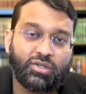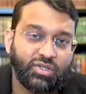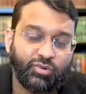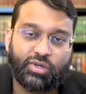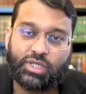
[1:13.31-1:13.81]
is
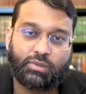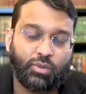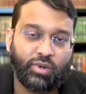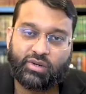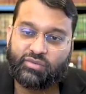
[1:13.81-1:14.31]
going to be
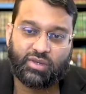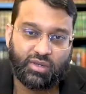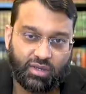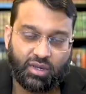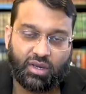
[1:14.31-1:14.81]
one of the
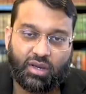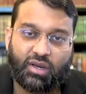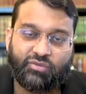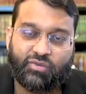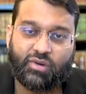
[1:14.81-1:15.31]

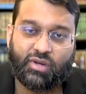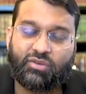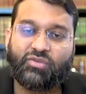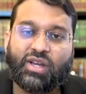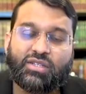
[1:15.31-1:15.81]
uh, for
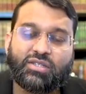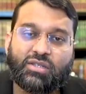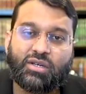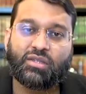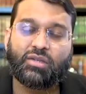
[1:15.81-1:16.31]
advanced
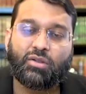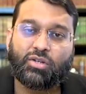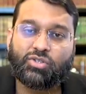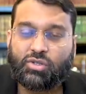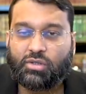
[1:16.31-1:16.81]
uh,
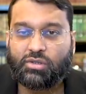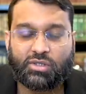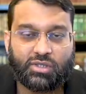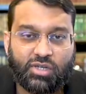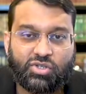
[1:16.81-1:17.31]
theological
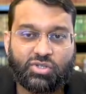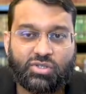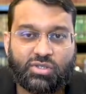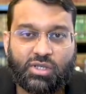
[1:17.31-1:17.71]
discussions.